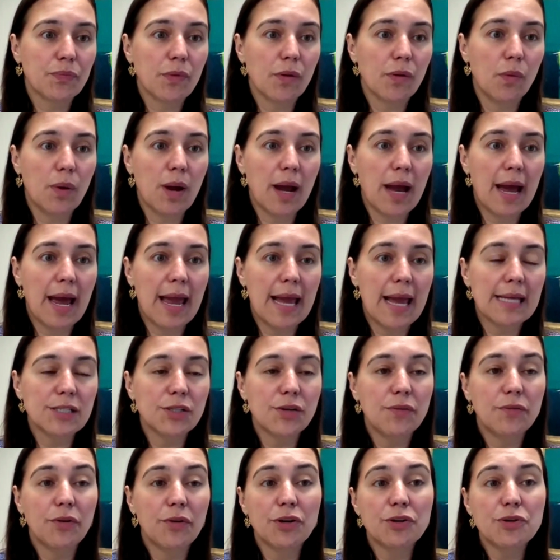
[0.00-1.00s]
Okay,
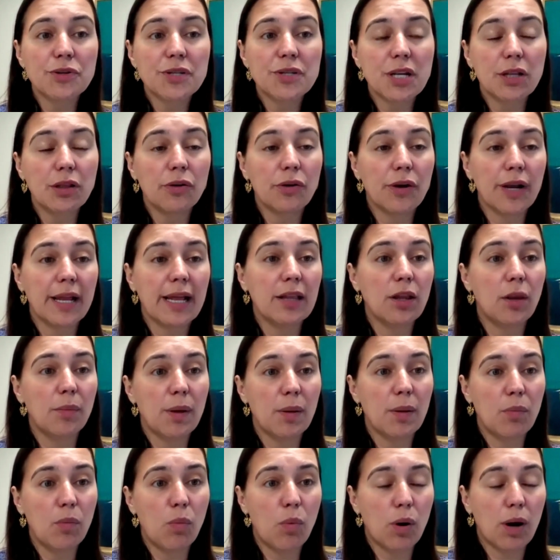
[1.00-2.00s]
so if you're interested in learning a little
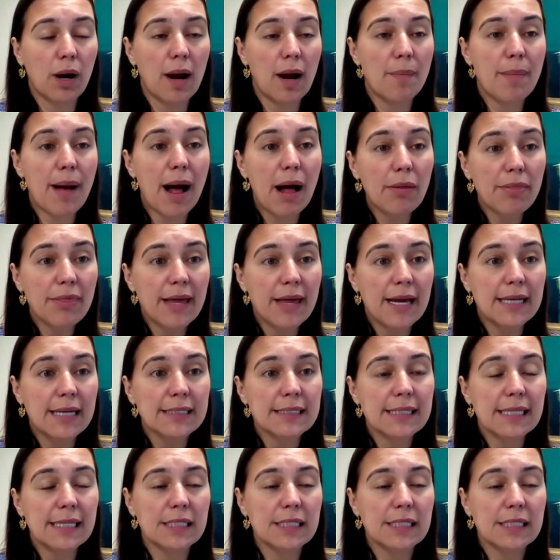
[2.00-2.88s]
bit more about this